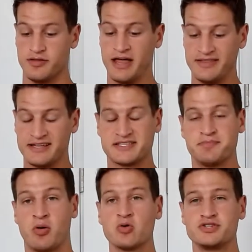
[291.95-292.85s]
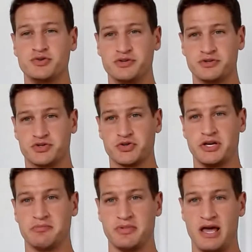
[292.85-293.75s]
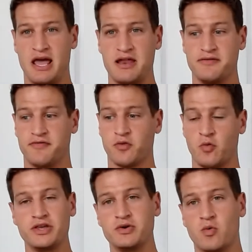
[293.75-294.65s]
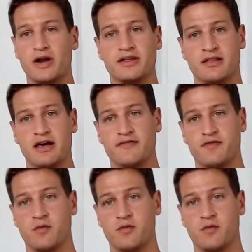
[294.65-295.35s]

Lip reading: that supports you in your dream and for what you want in life,